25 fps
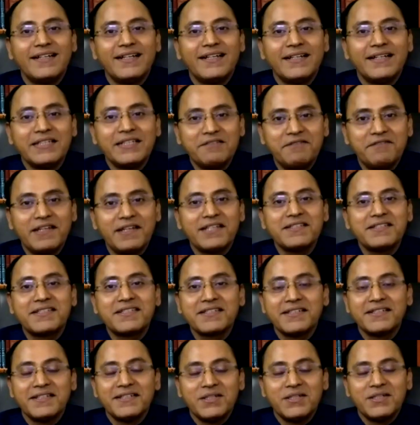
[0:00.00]
event
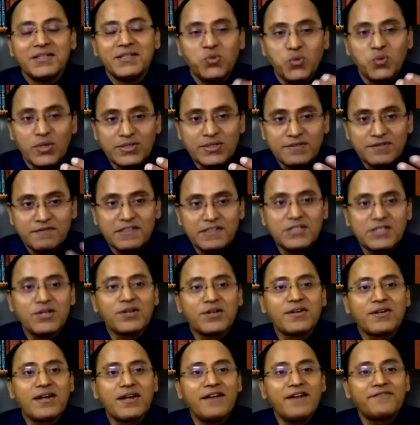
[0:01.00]
was
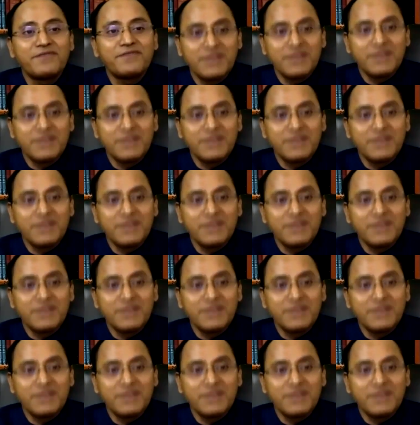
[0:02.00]
videographed,